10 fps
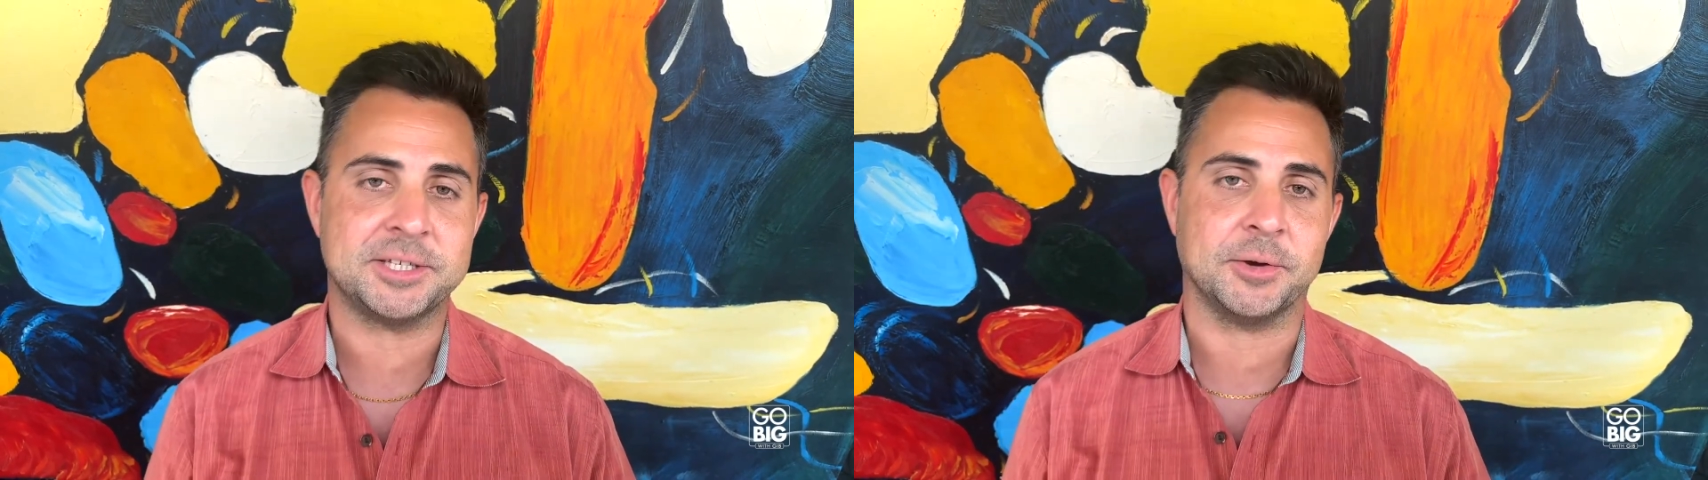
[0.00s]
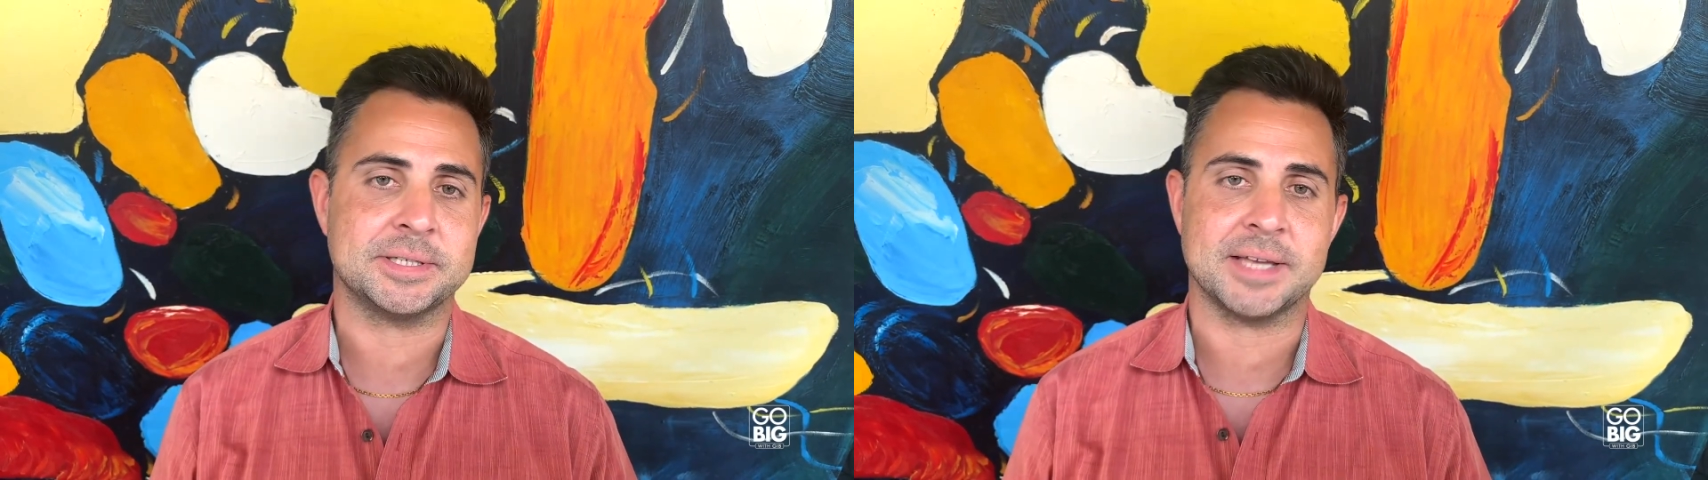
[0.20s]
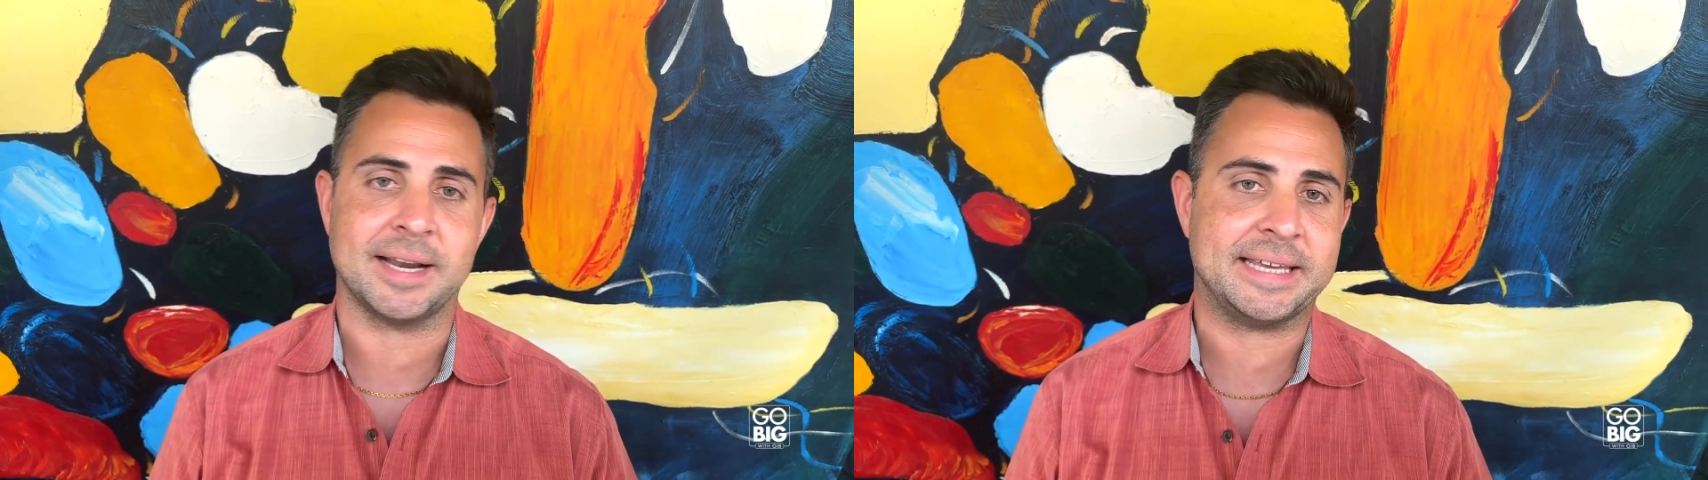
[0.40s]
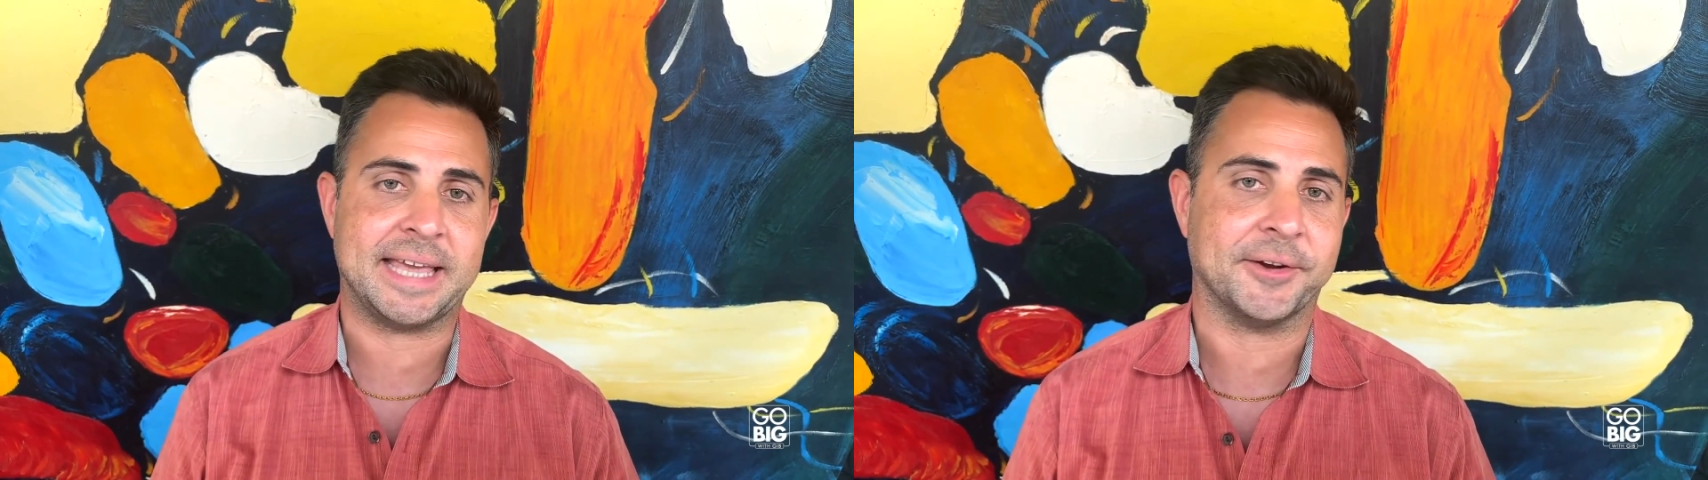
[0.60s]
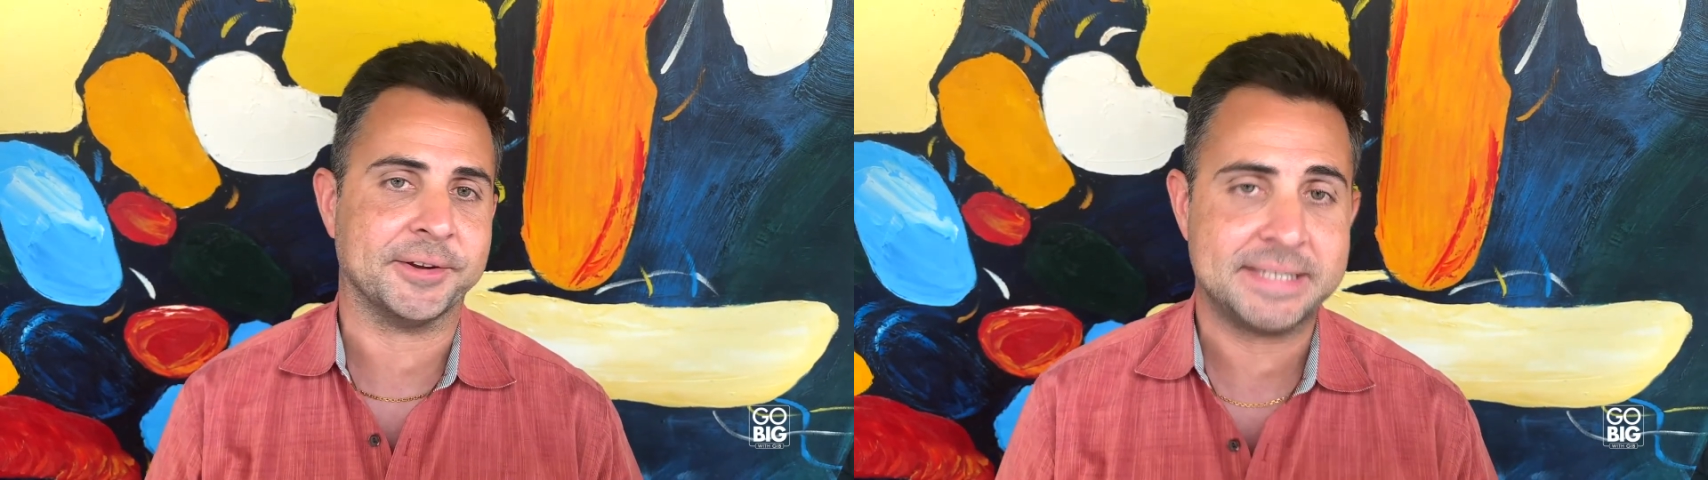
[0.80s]
So it's not a
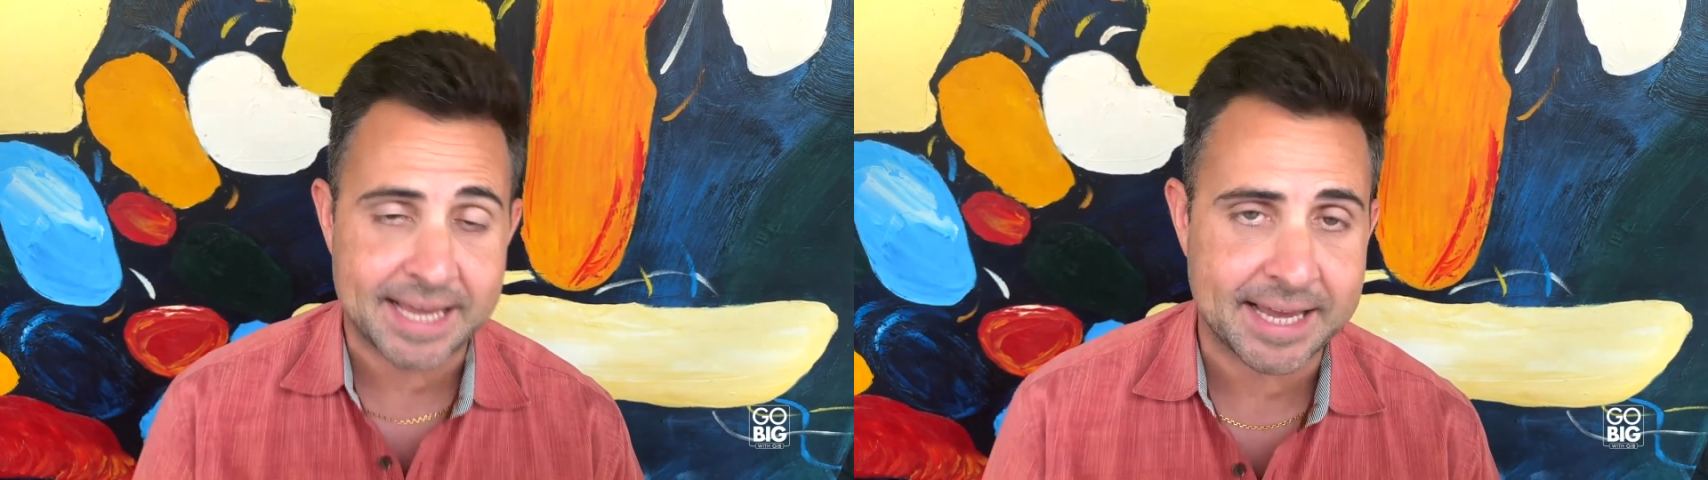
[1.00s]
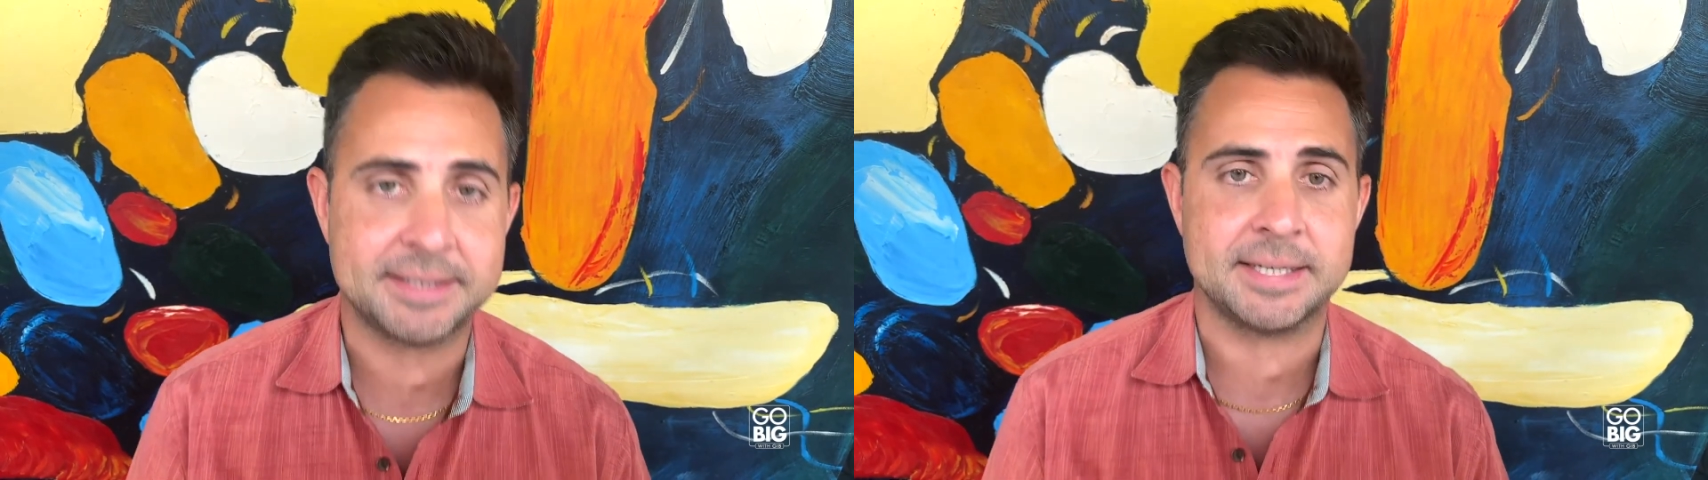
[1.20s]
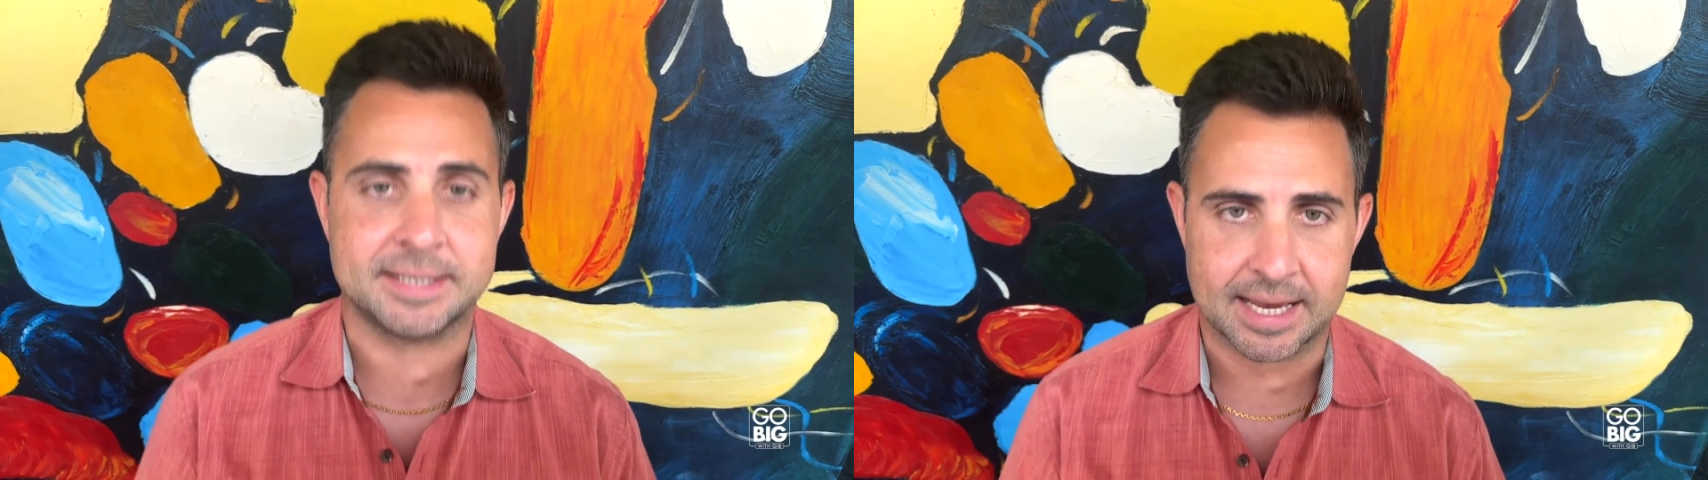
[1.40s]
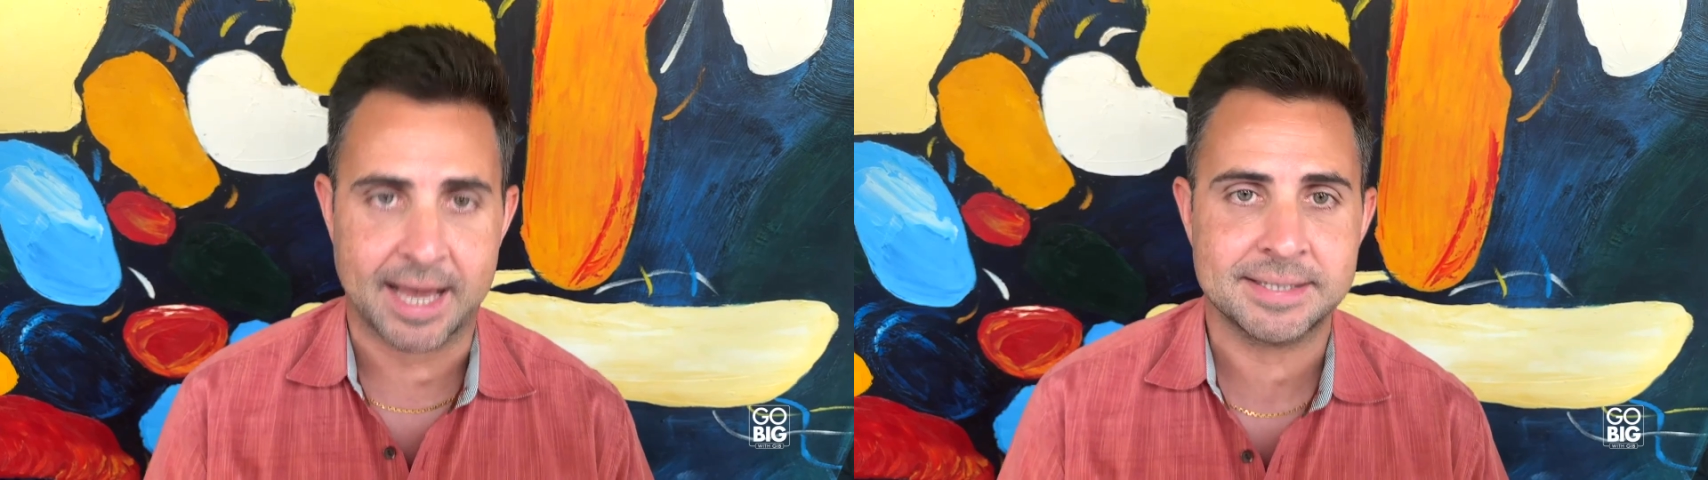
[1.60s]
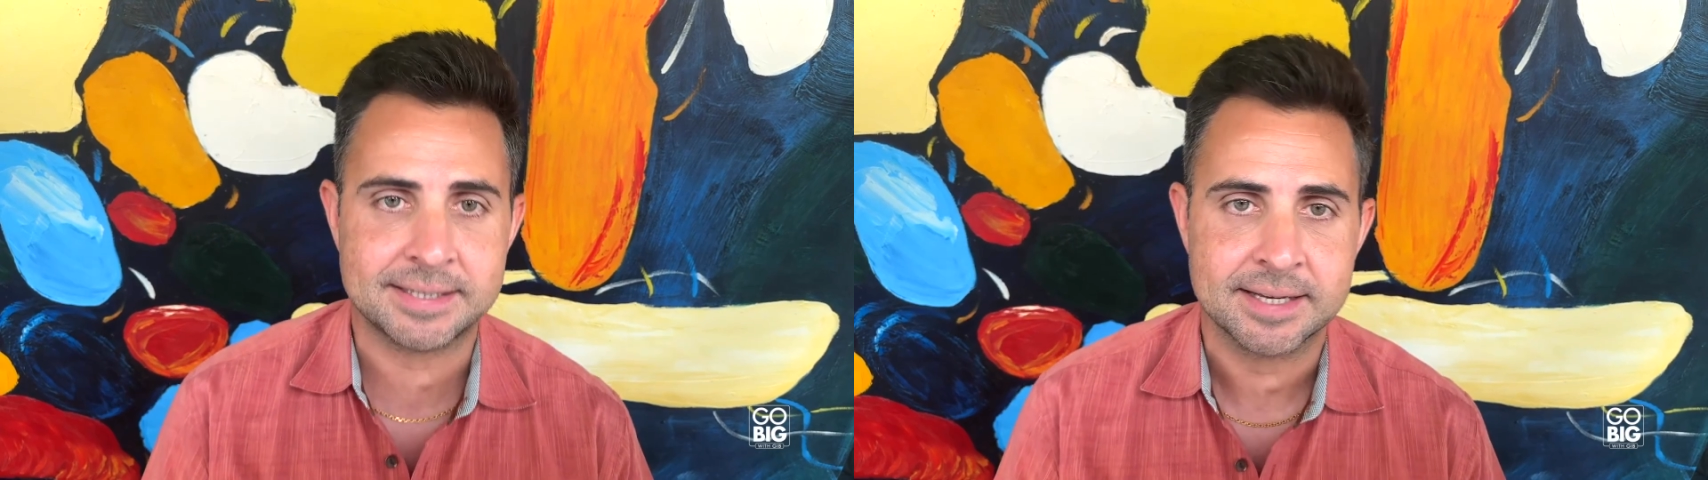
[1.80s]
guaranteed
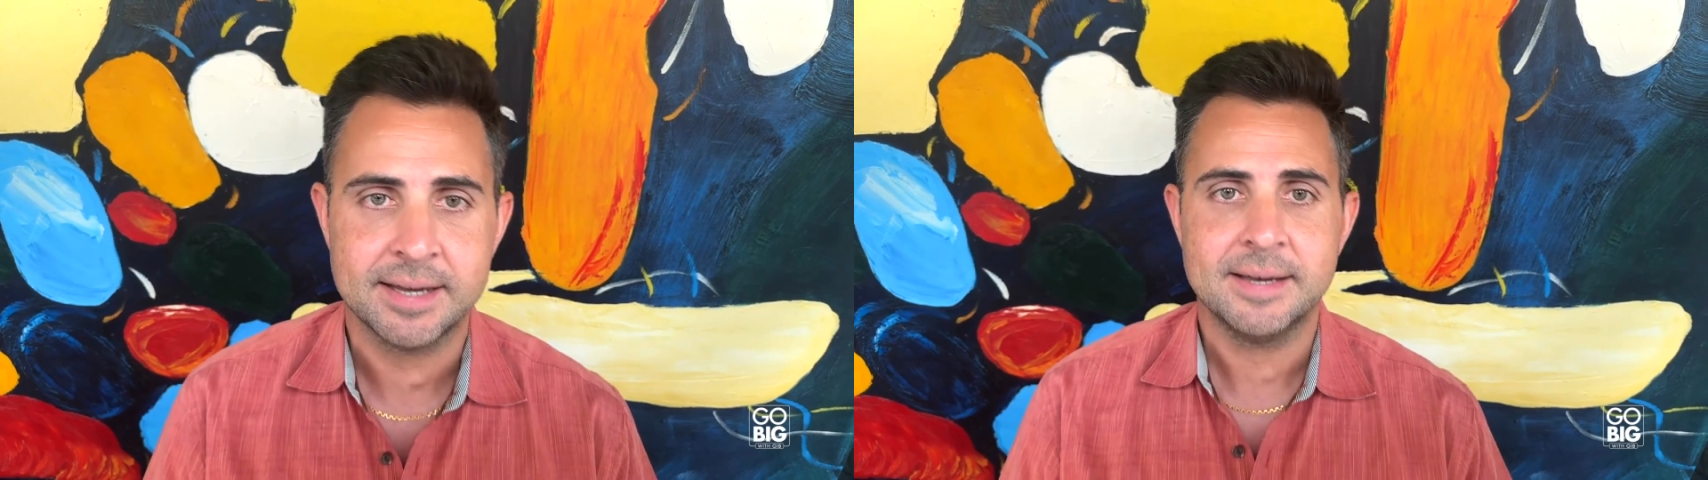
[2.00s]
success,